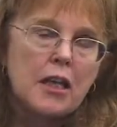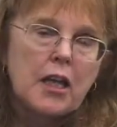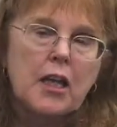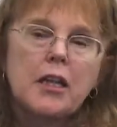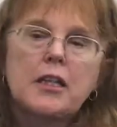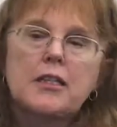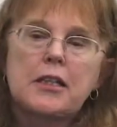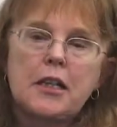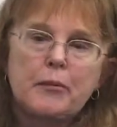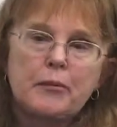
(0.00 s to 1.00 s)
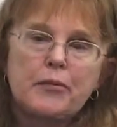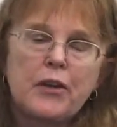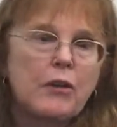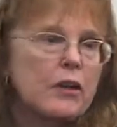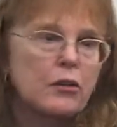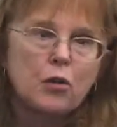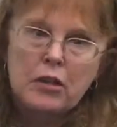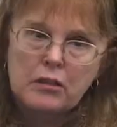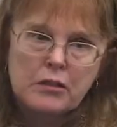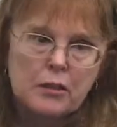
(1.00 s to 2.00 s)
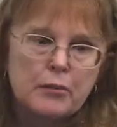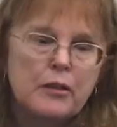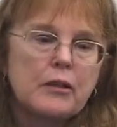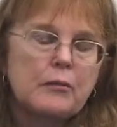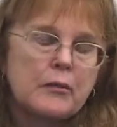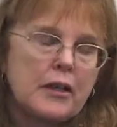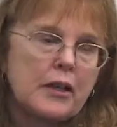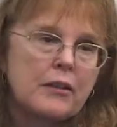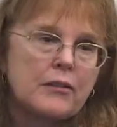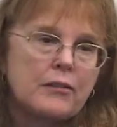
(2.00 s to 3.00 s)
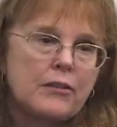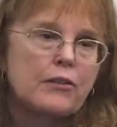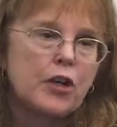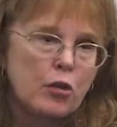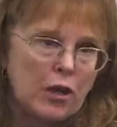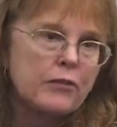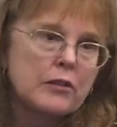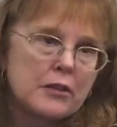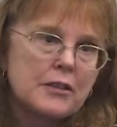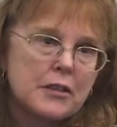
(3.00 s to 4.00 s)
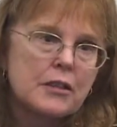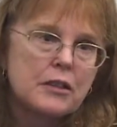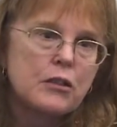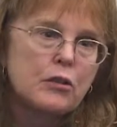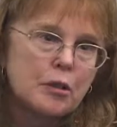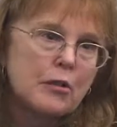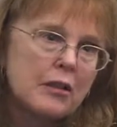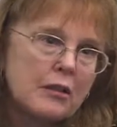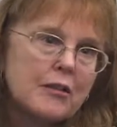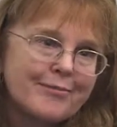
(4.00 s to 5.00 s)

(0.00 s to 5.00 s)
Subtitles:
And very loyal to the Brigham and feel very grateful to continue to be here.